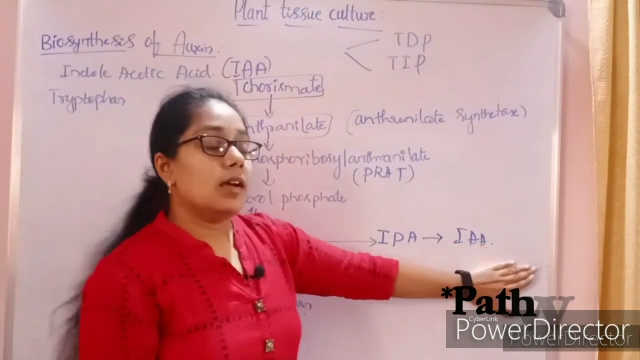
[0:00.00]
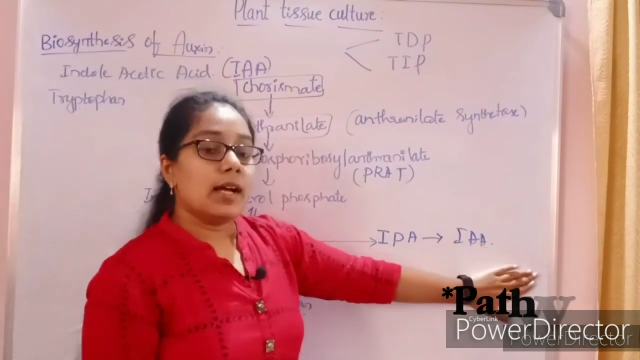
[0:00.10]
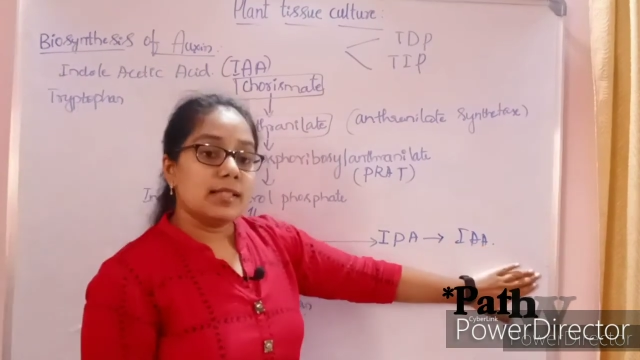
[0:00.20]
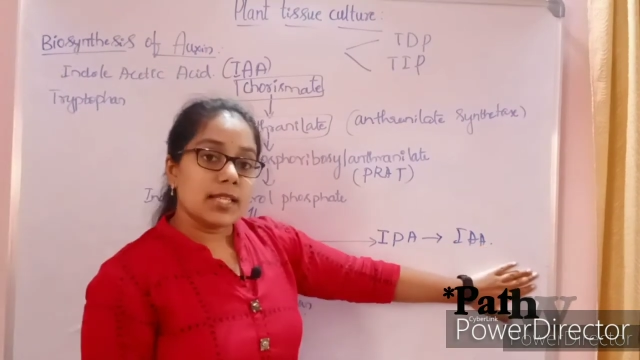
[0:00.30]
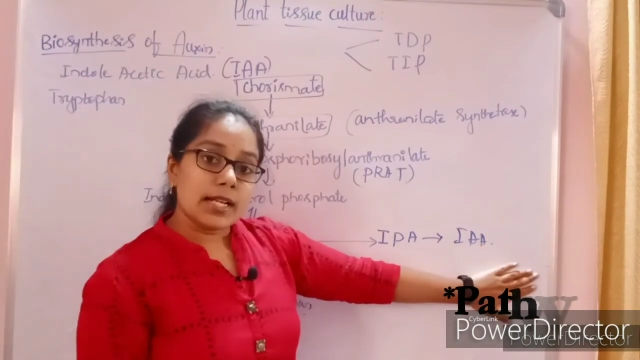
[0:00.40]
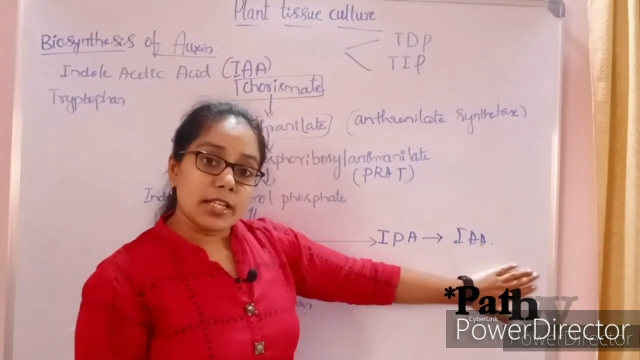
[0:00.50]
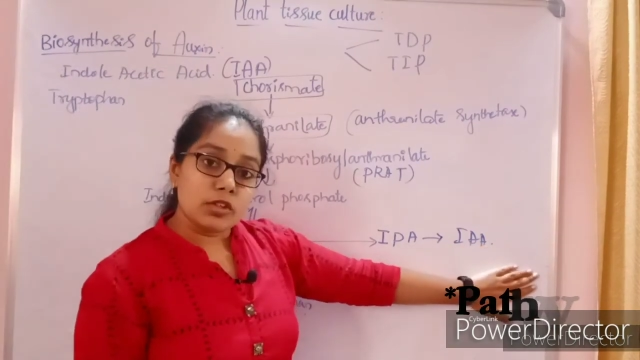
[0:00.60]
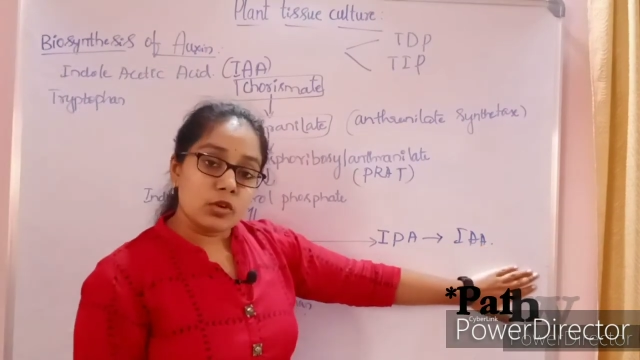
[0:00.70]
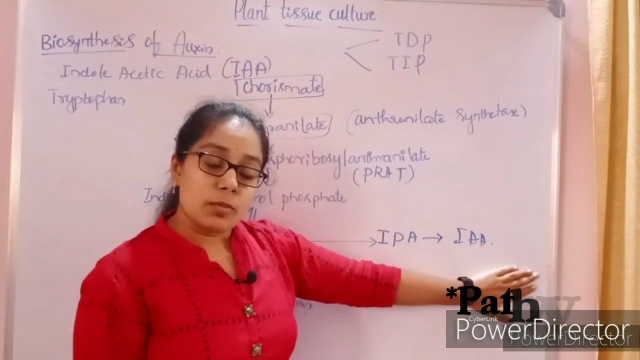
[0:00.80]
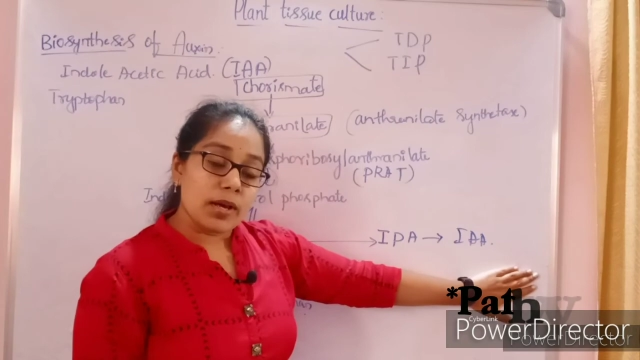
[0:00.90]
and that
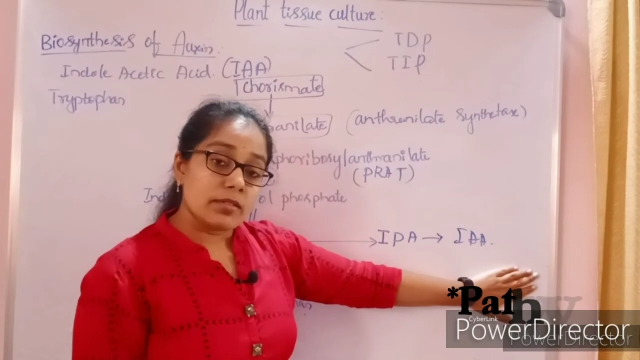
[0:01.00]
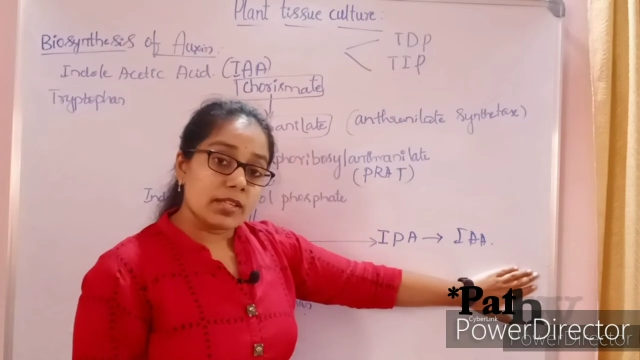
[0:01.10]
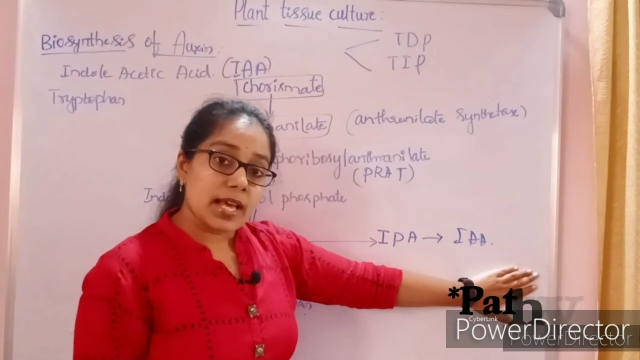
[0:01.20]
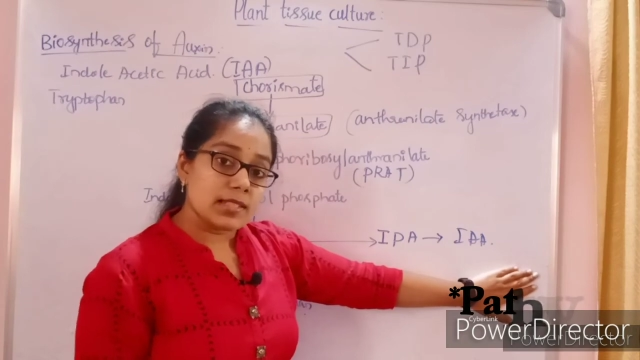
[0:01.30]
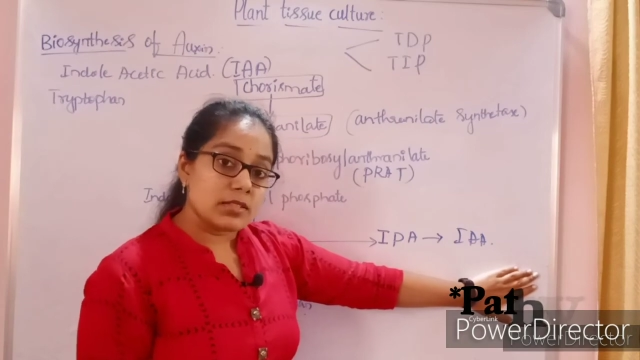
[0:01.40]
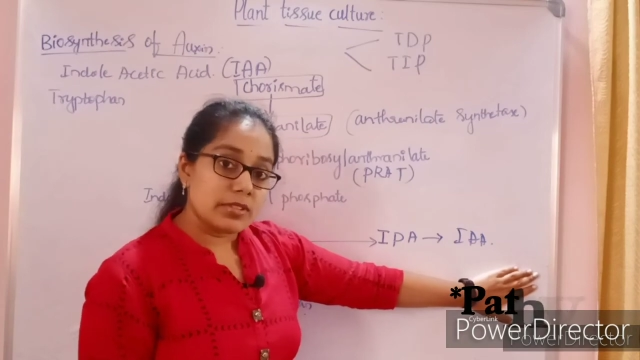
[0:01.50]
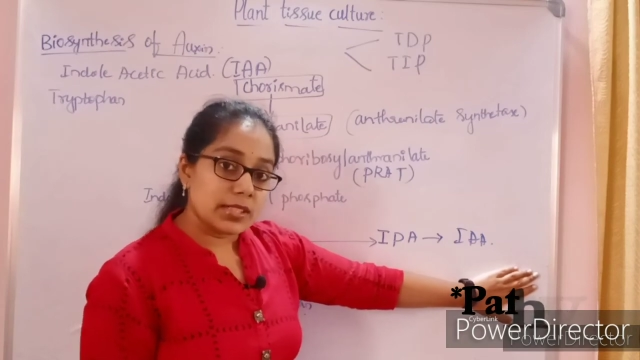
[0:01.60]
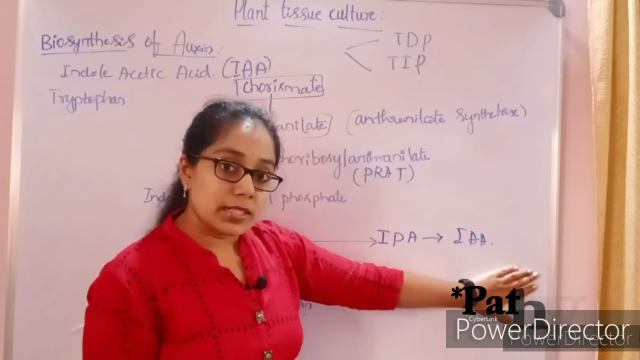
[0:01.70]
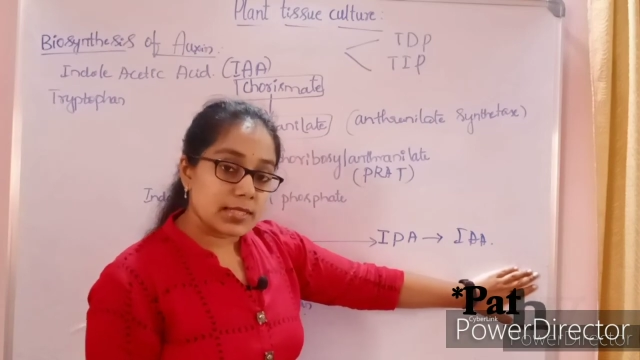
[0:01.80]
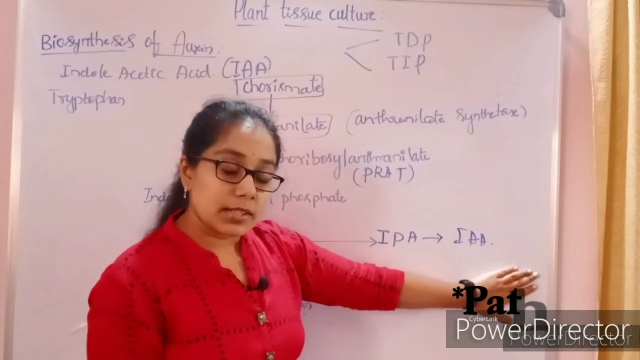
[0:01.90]
indole pyruvic acid
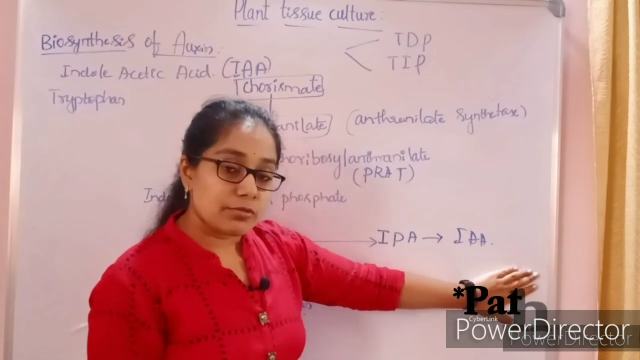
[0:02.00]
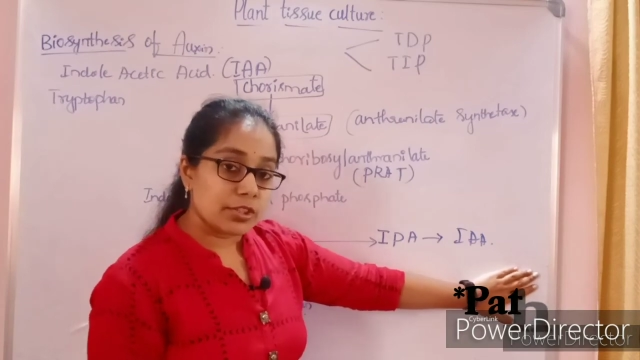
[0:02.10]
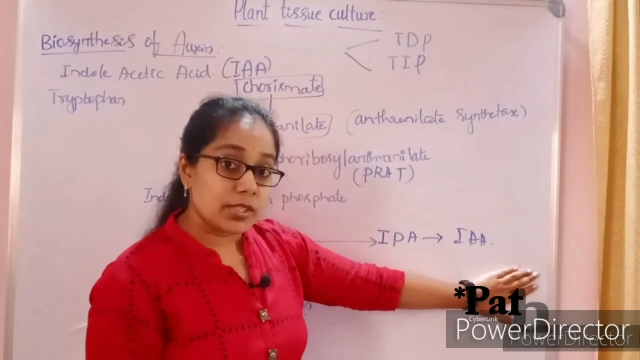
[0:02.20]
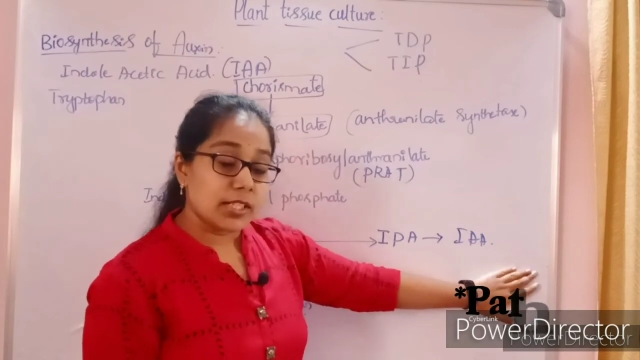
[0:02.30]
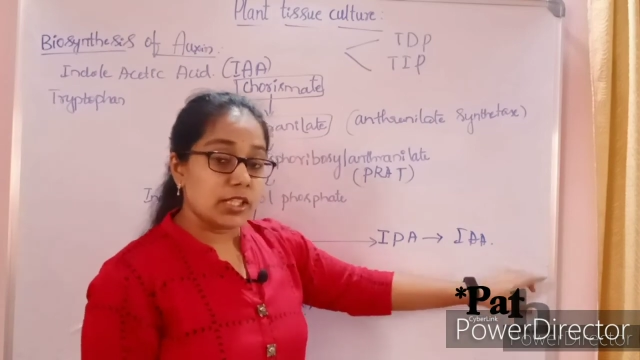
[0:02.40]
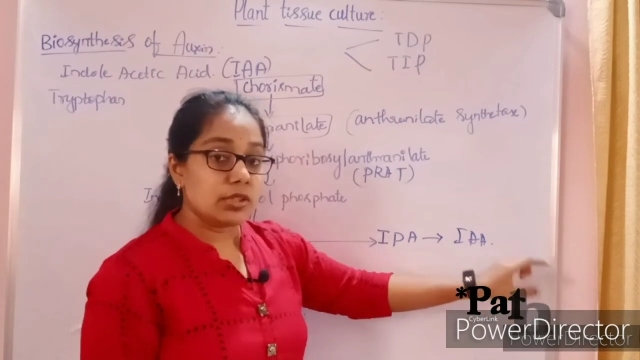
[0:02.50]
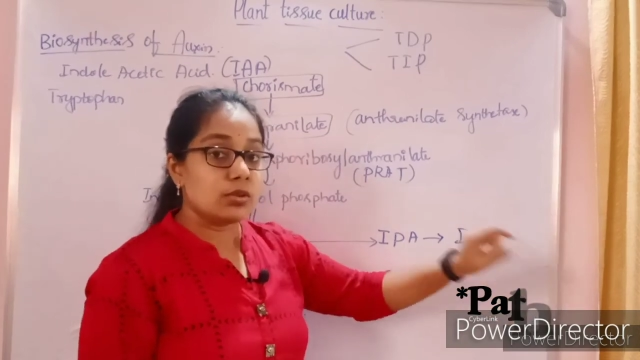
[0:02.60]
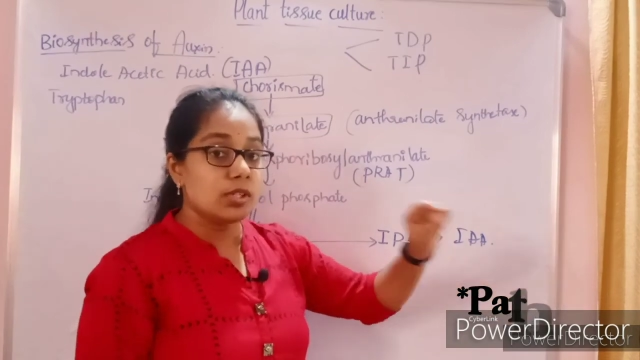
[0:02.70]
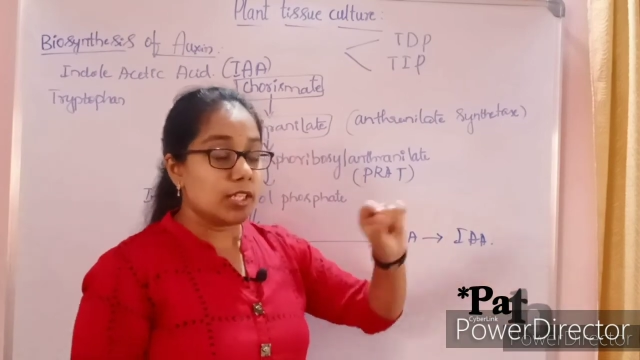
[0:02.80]
will get converted into